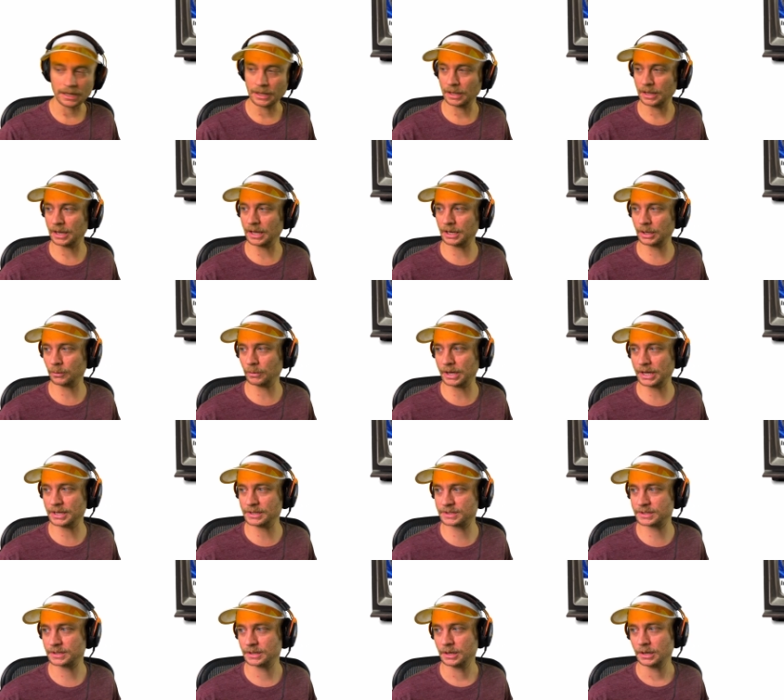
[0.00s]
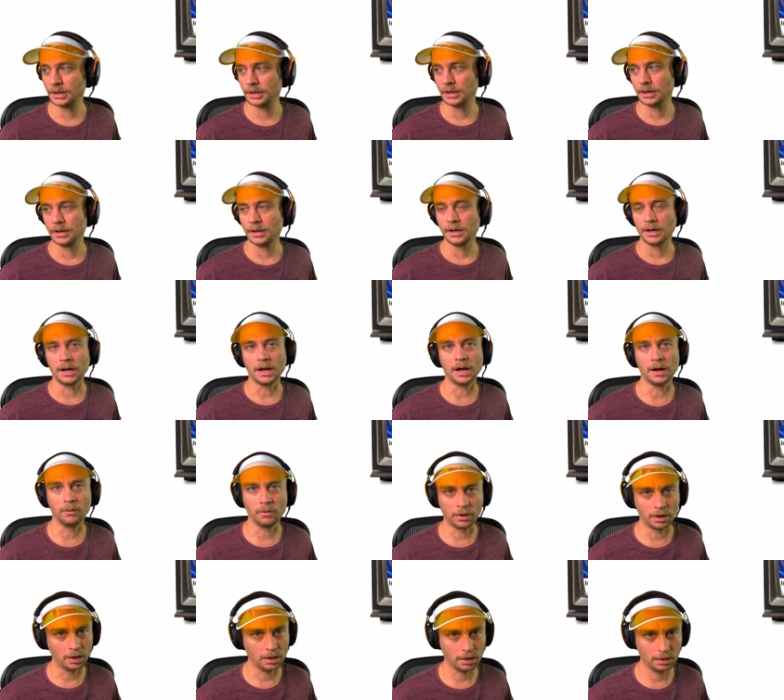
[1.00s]
Anyways, uh, we're
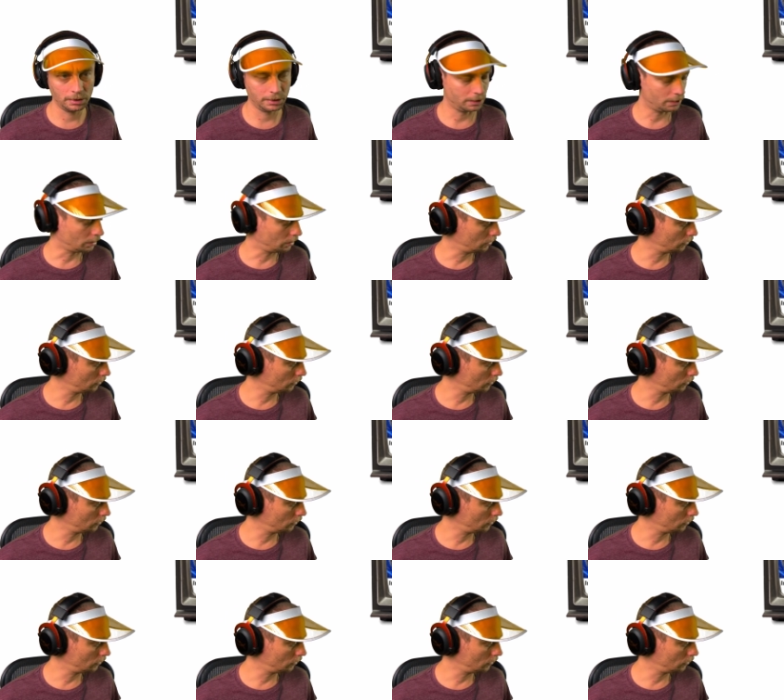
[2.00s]
all, you know,